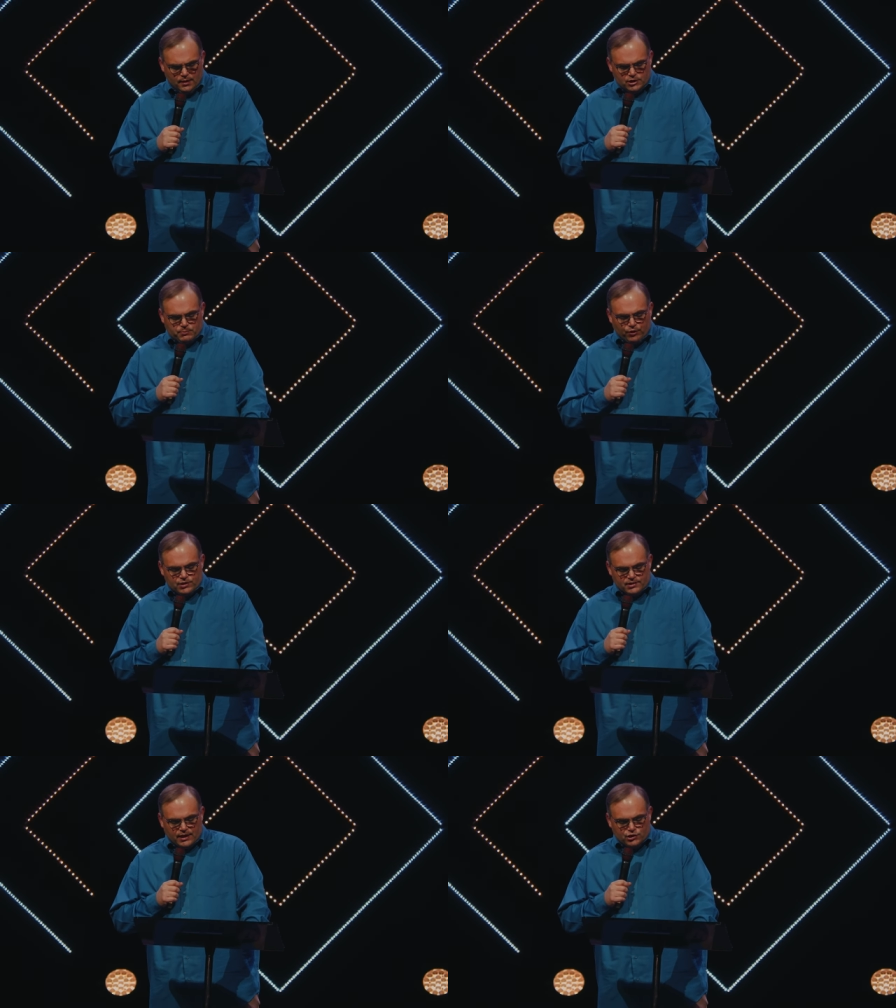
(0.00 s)

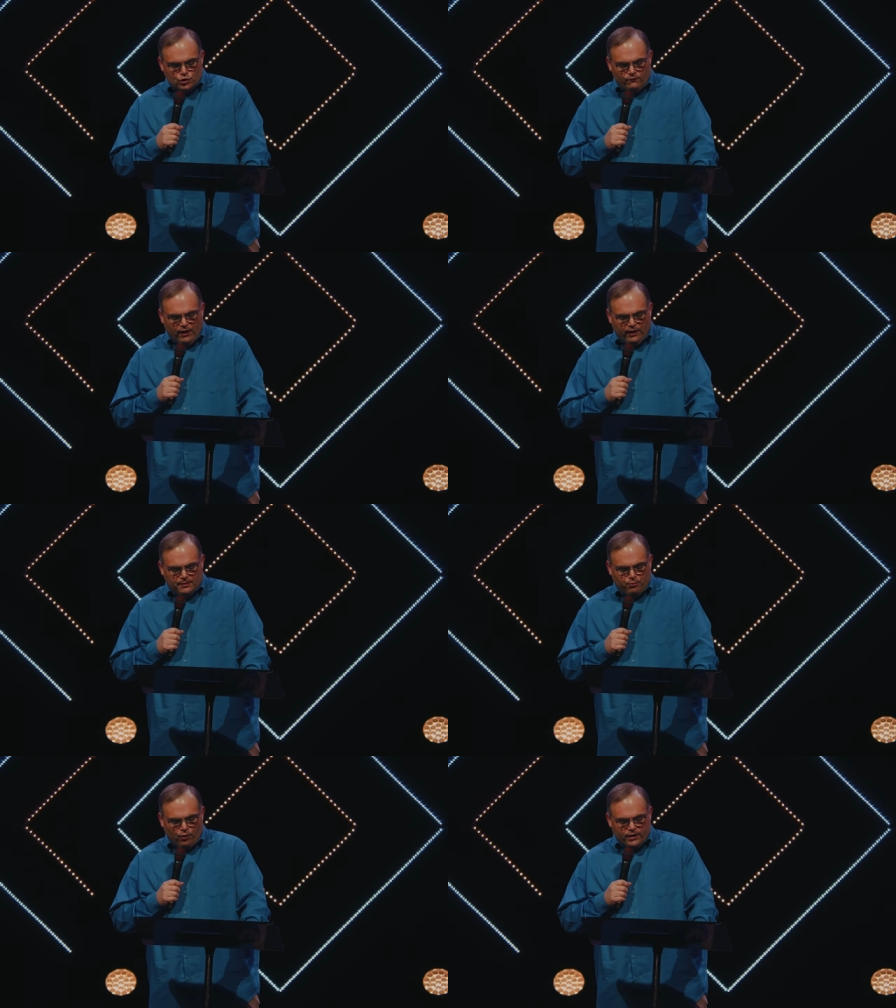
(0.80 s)
Spurgeon says two very
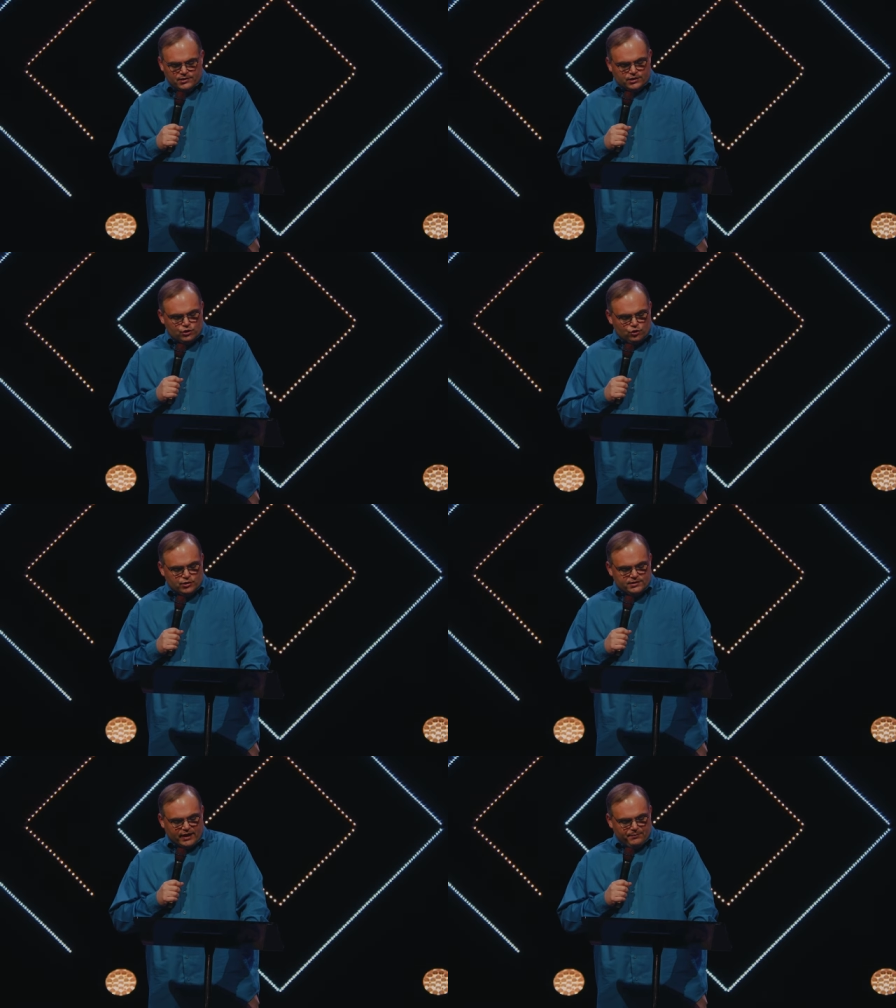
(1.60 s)
important
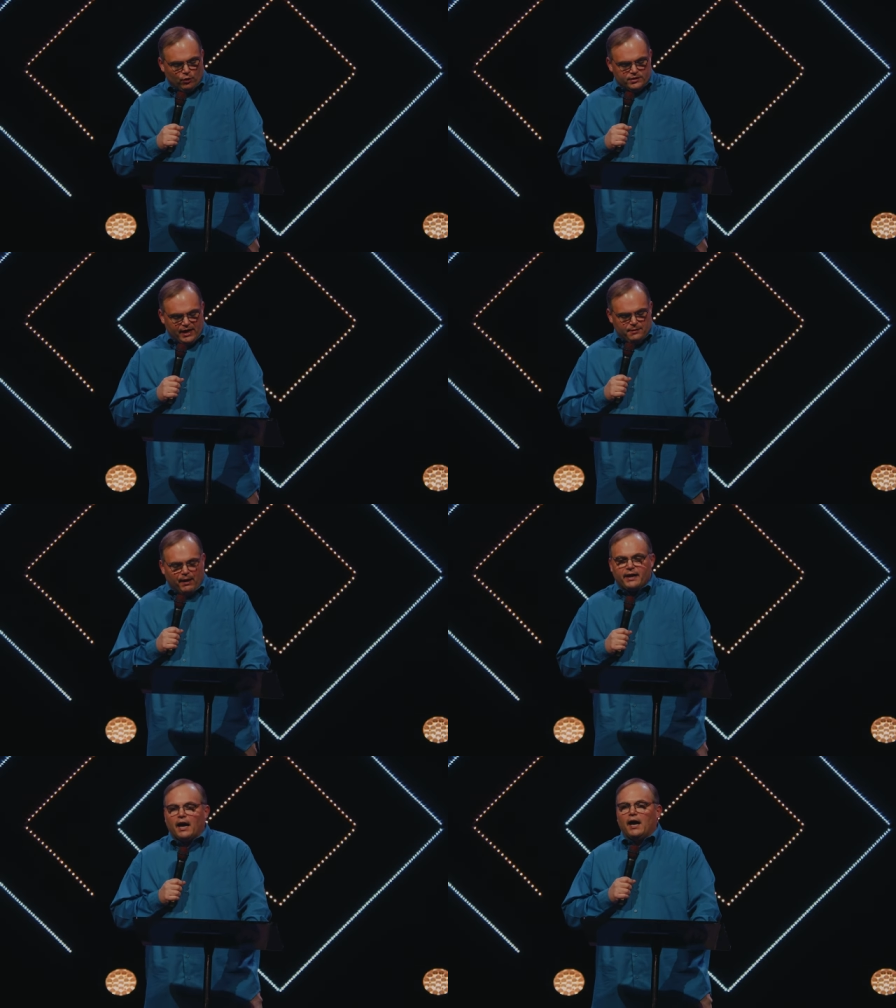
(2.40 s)
institutions that have been ordained
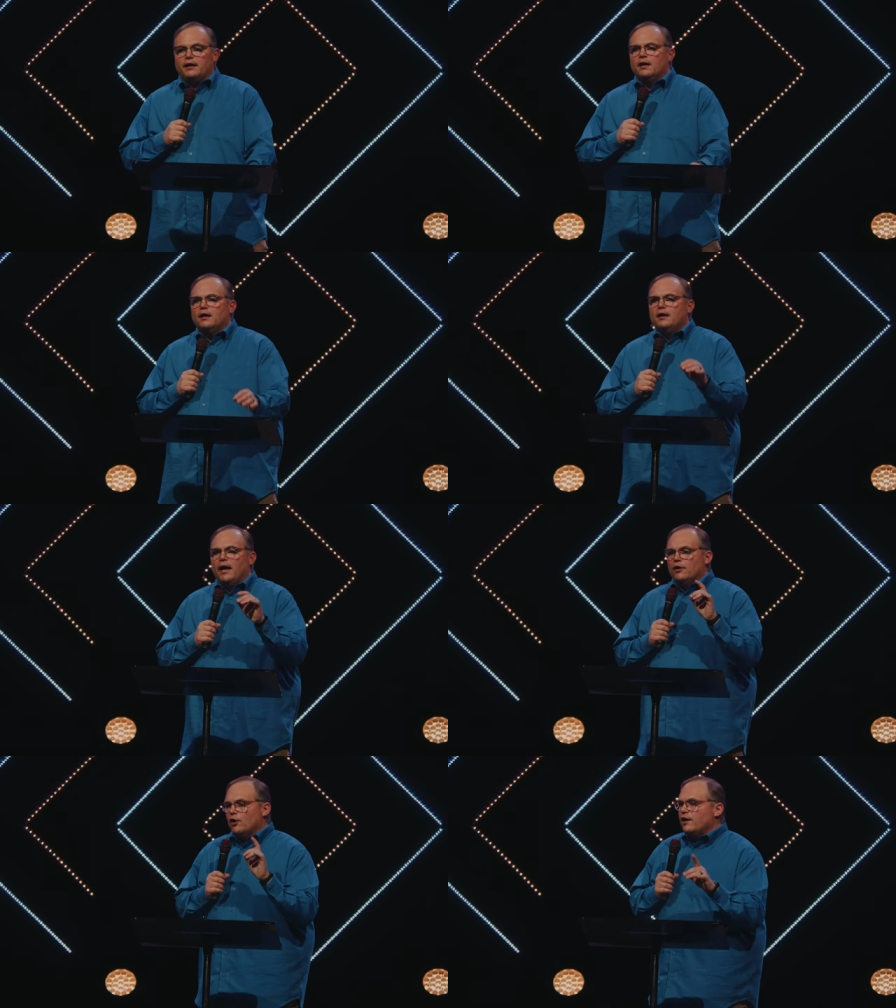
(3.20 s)
by God
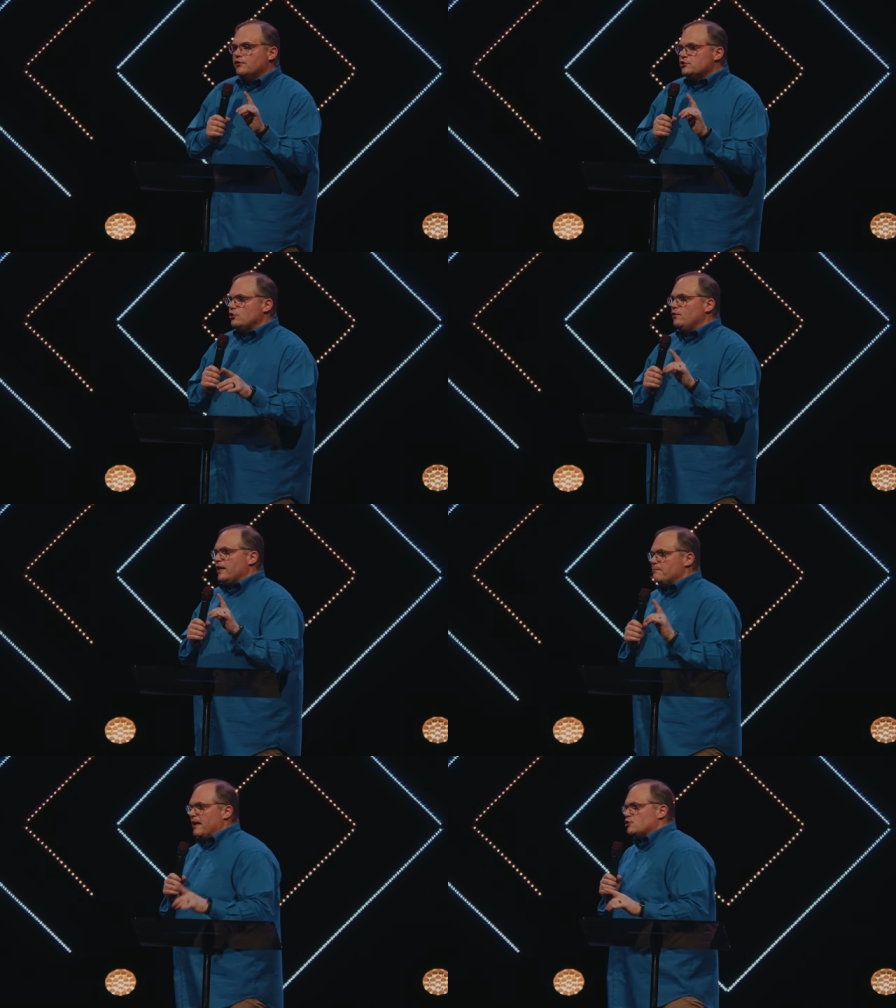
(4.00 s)
and look at the two that
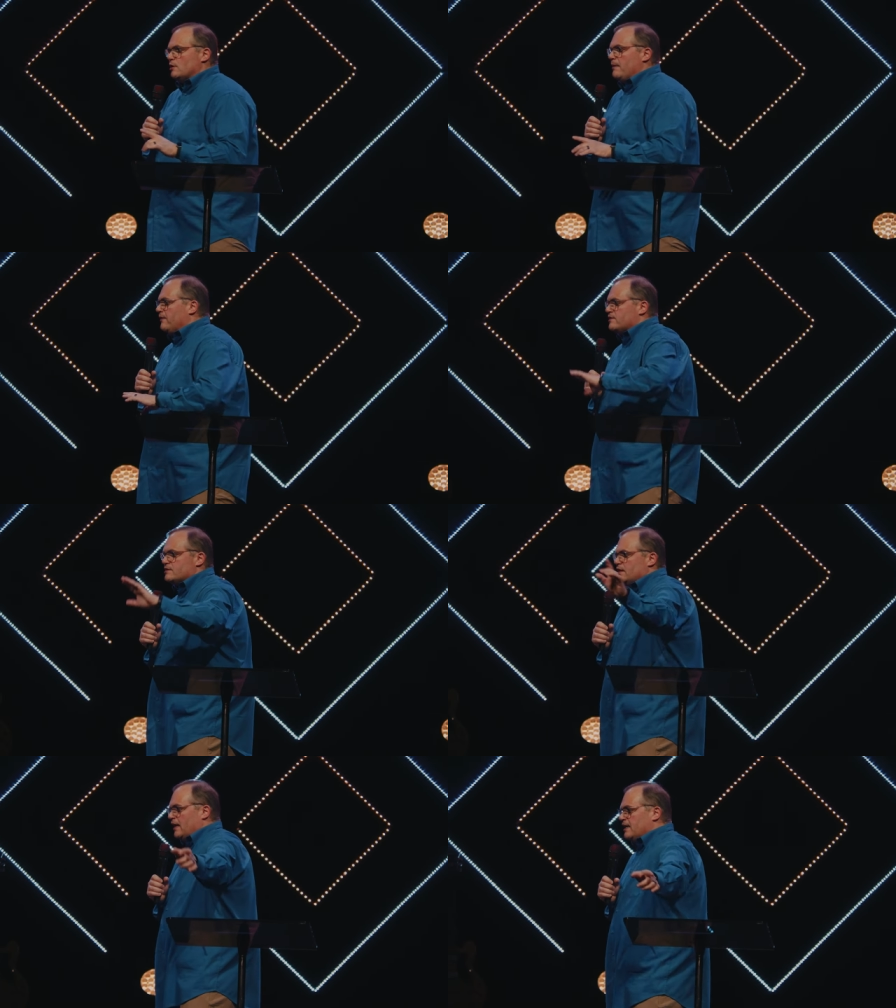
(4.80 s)
he mentioned. Man, this is
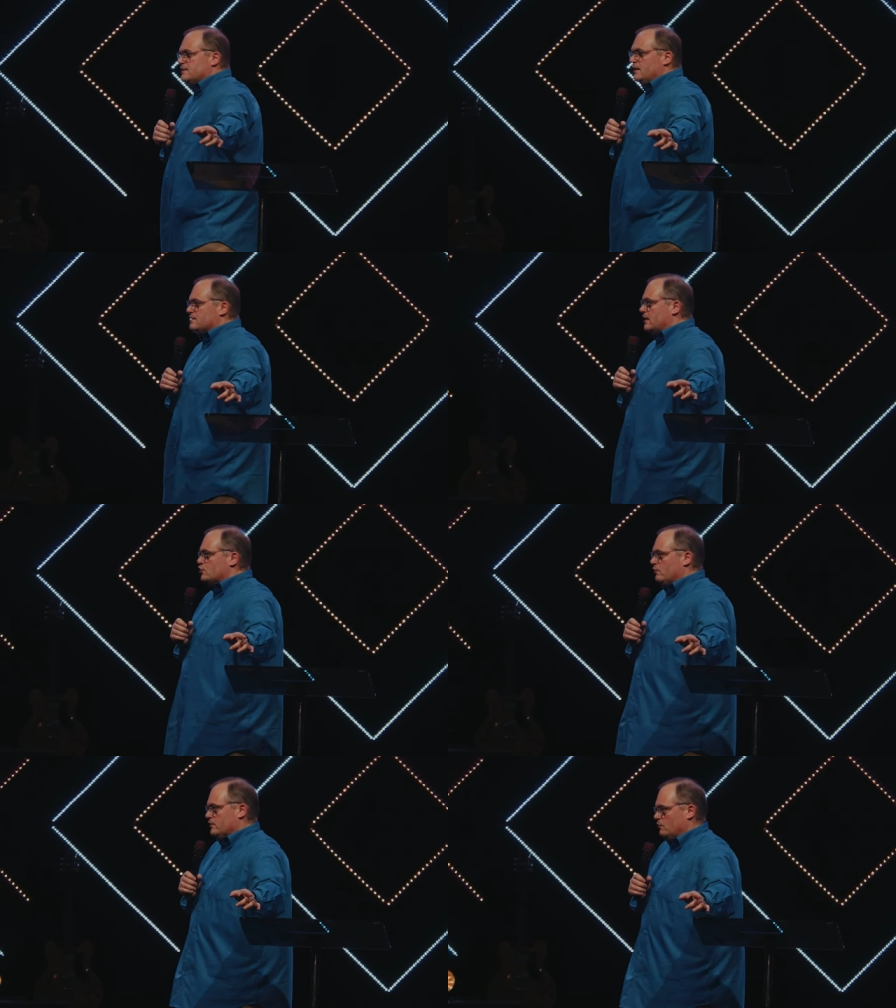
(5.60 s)
the 19th
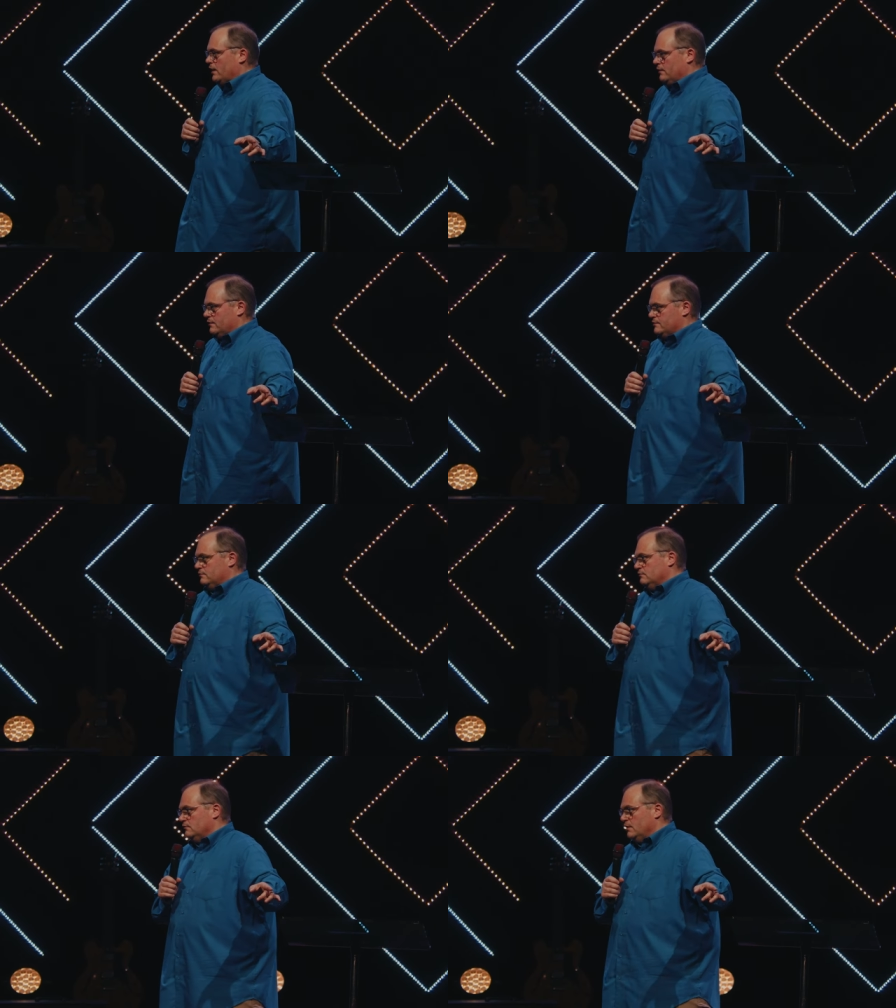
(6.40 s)
century he's writing this.
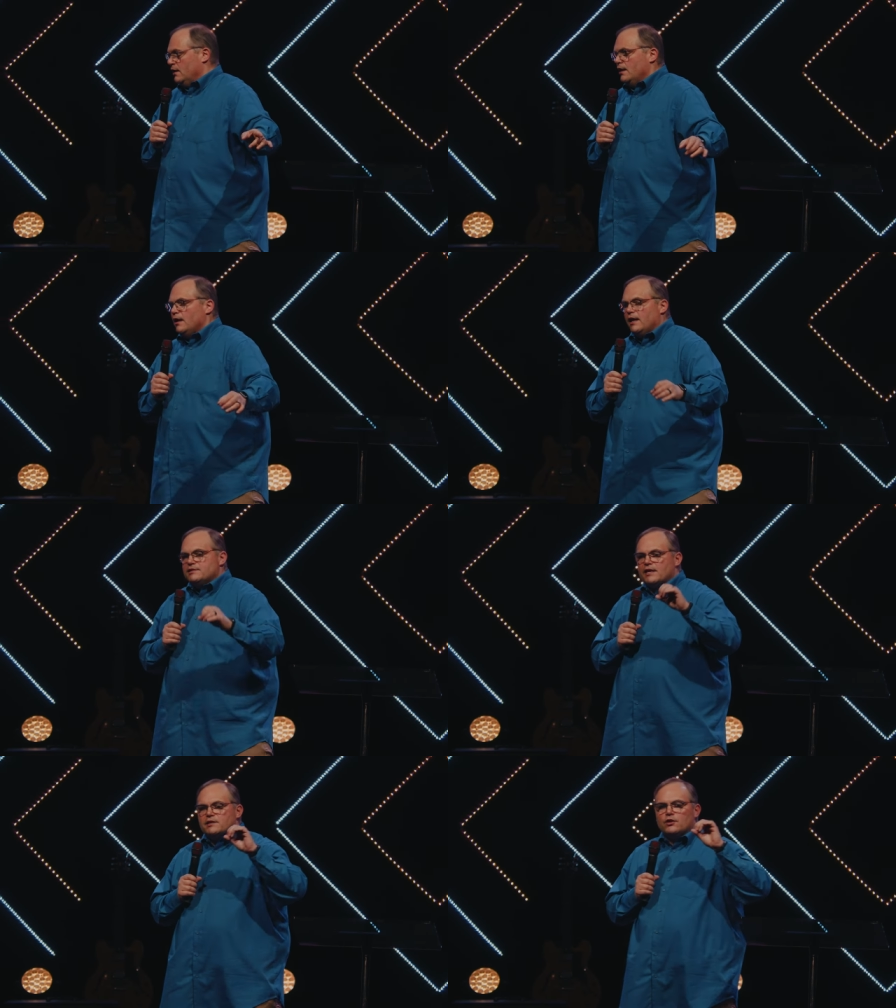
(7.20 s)
He says,